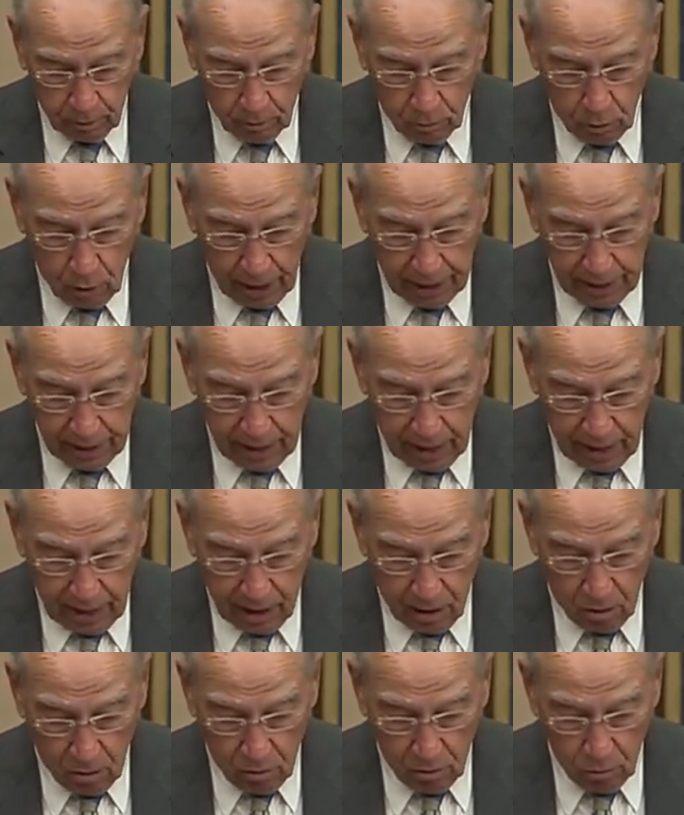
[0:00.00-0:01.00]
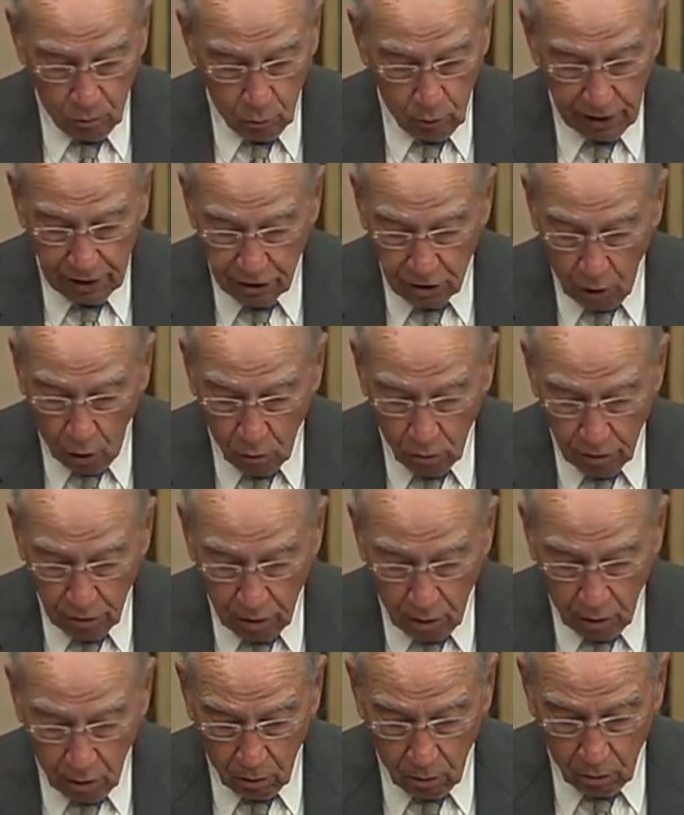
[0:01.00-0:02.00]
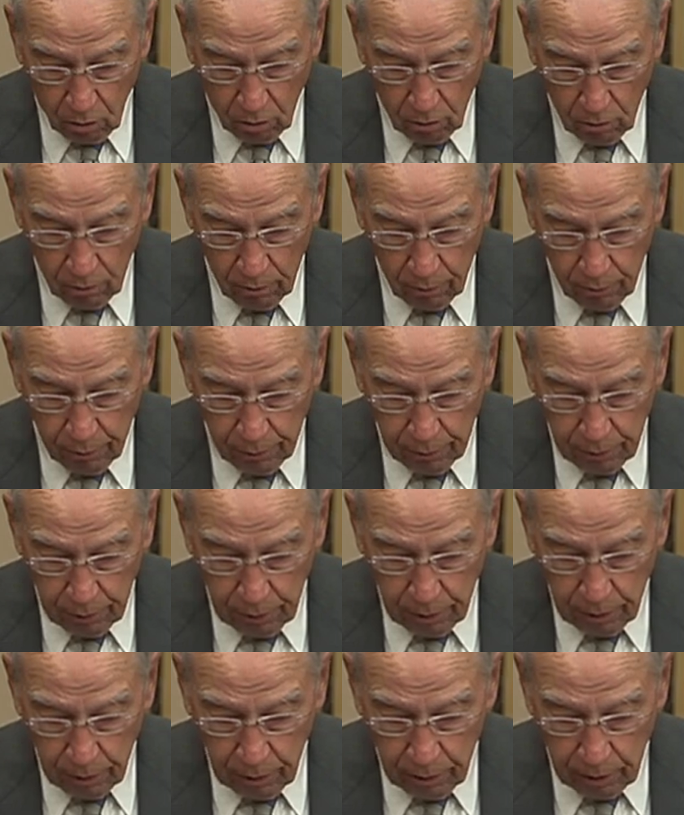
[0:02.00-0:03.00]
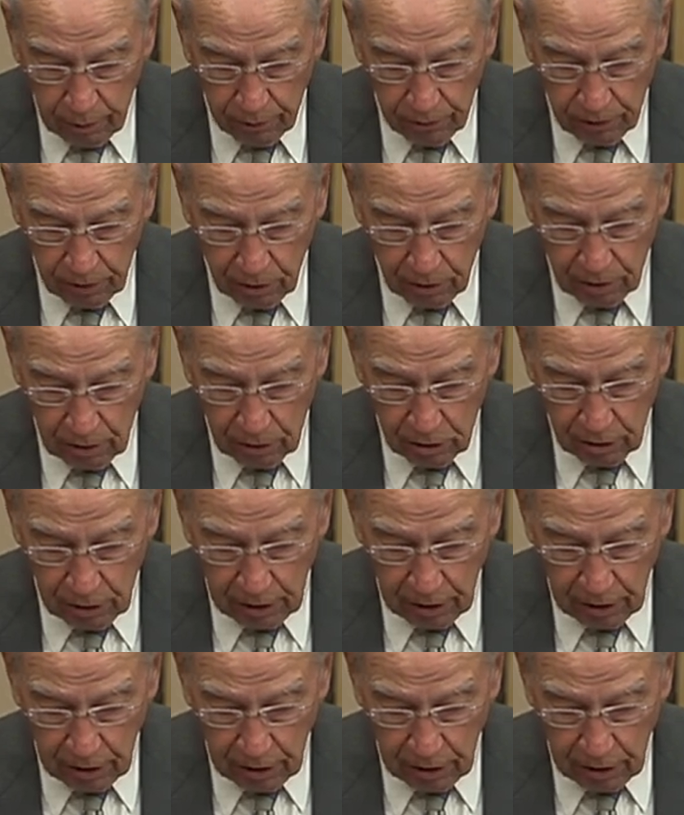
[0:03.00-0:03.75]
Right now, we don't know if there is